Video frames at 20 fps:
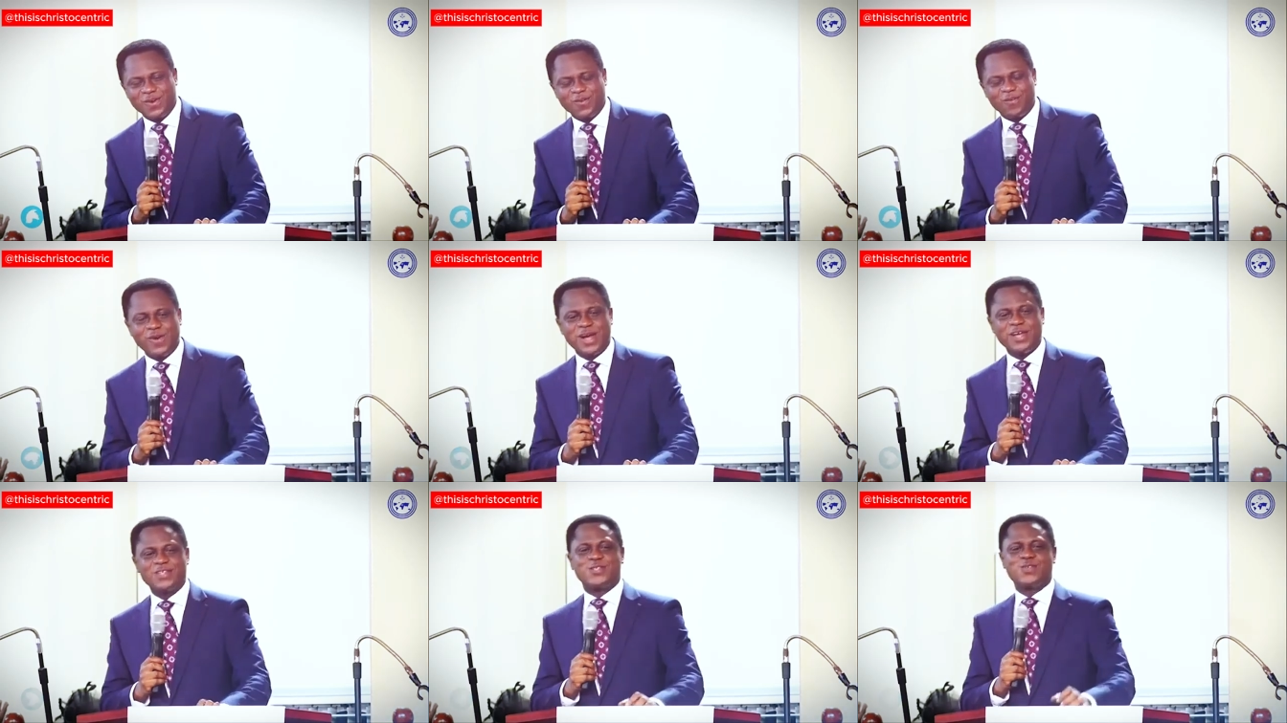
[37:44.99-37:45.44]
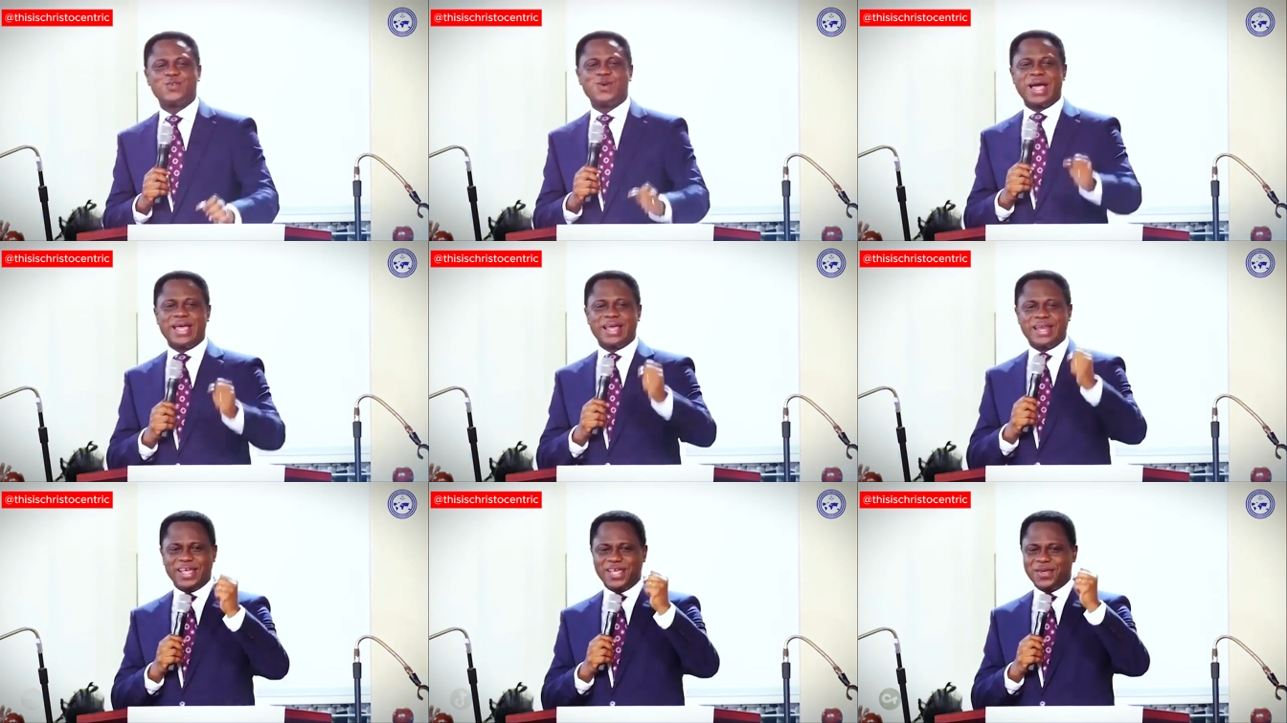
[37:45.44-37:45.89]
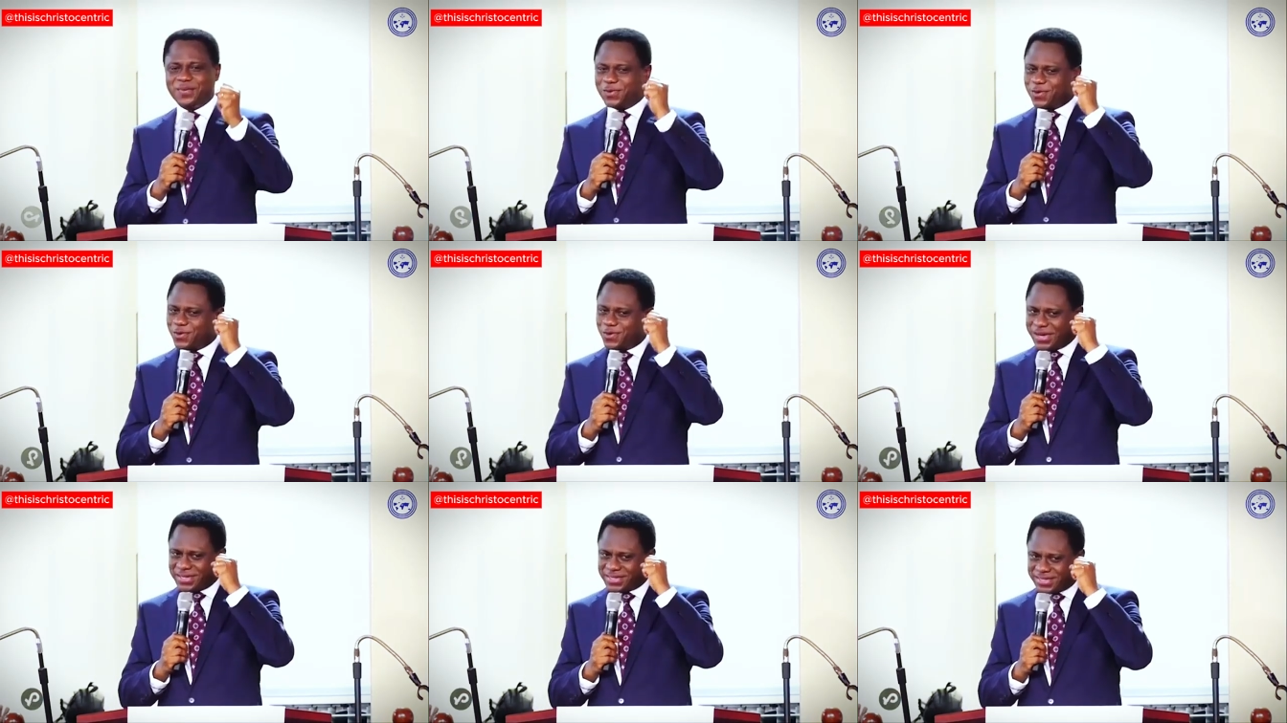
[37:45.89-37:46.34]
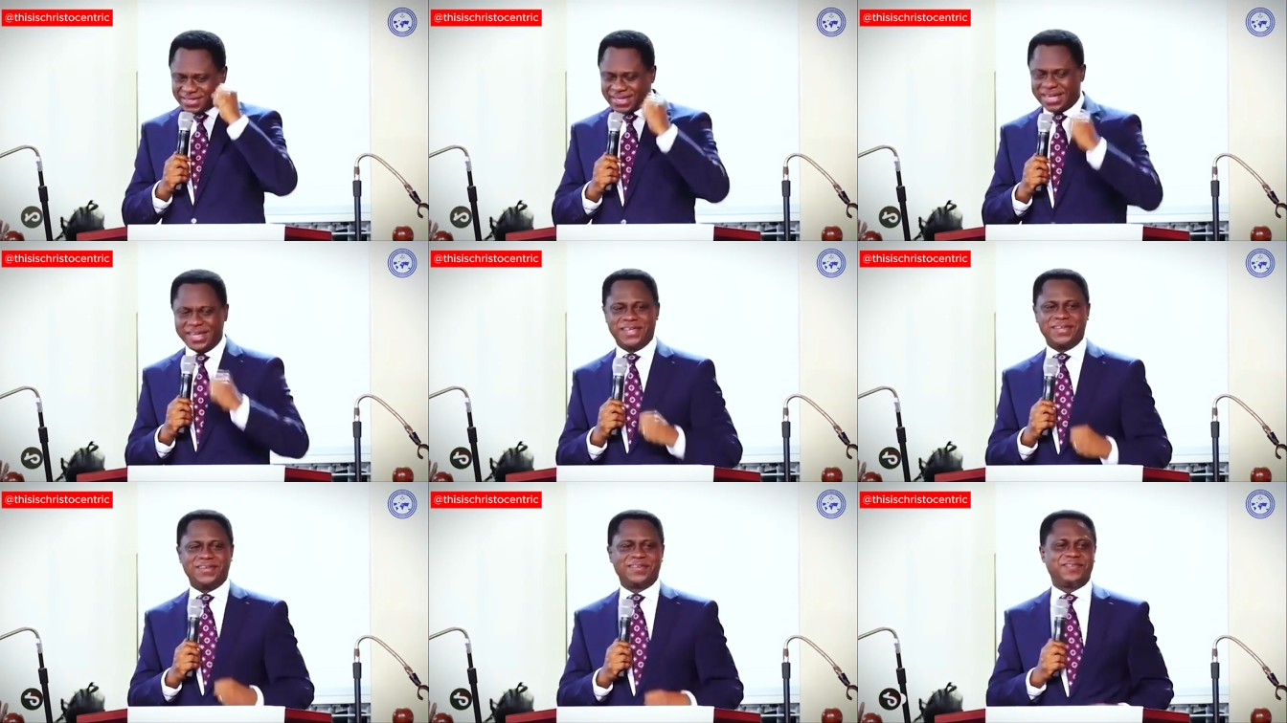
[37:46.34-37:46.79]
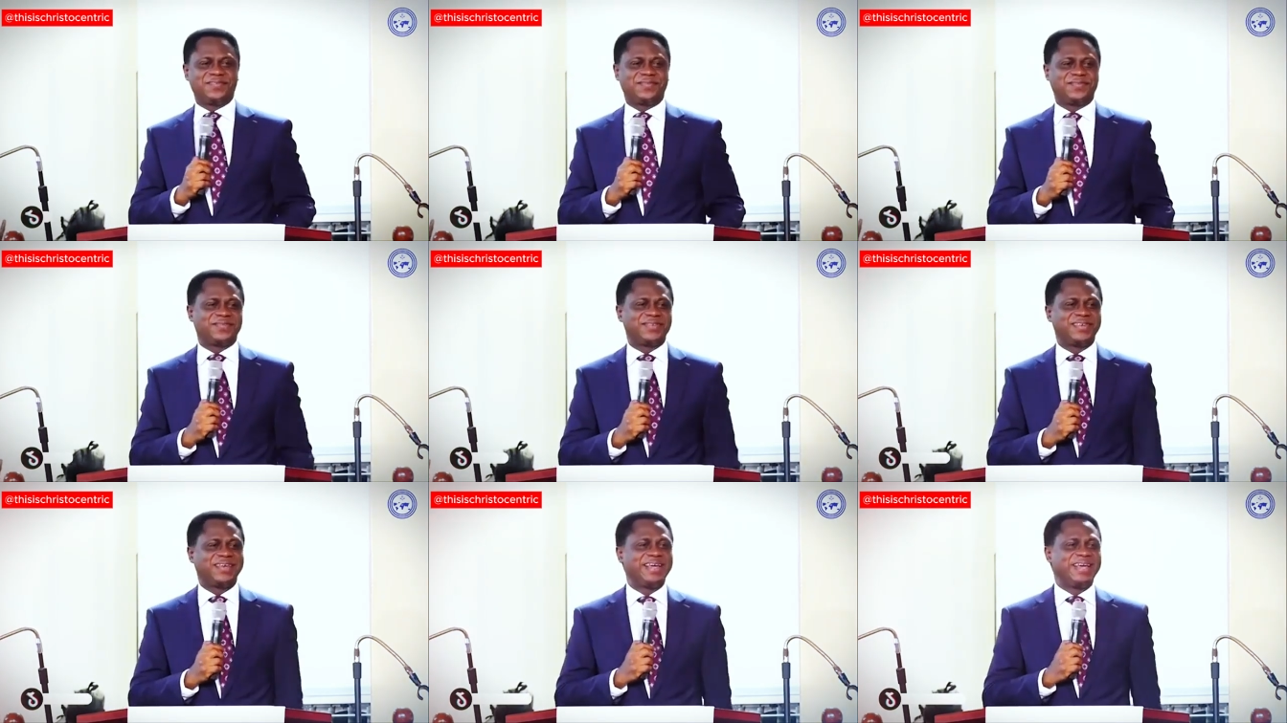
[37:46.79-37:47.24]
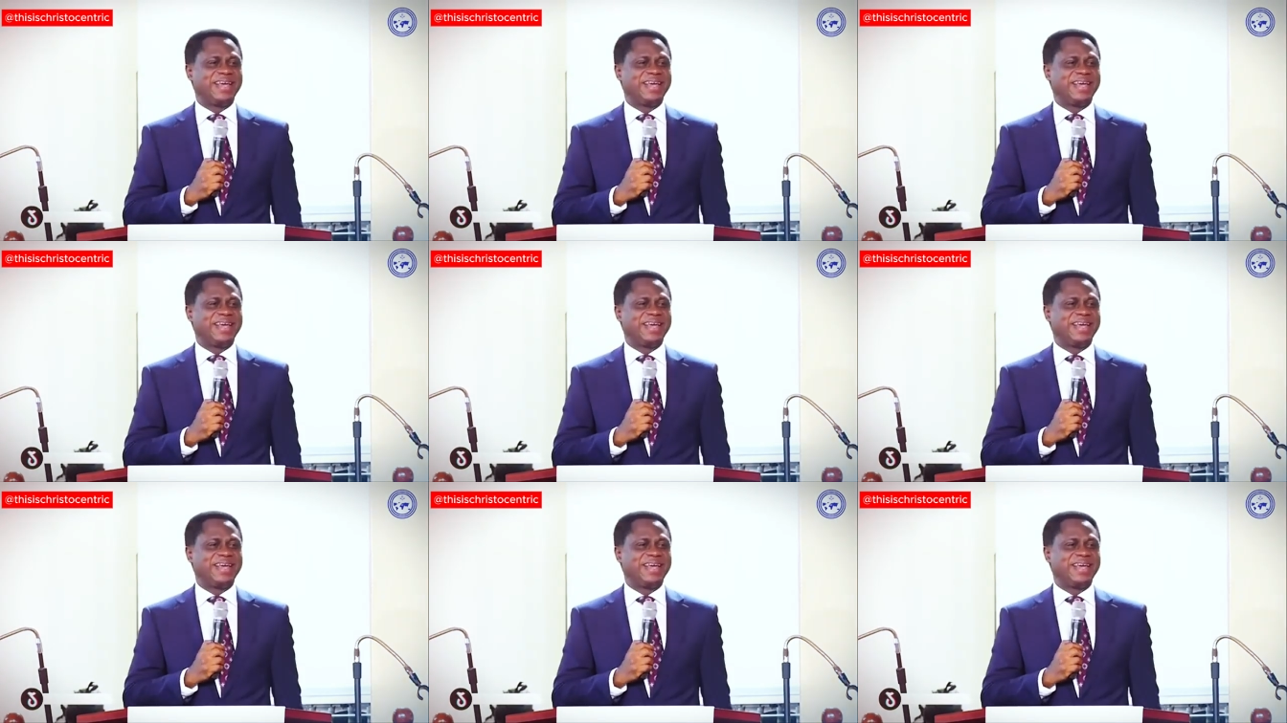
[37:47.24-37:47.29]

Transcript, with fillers: Once you are in Him, you are safe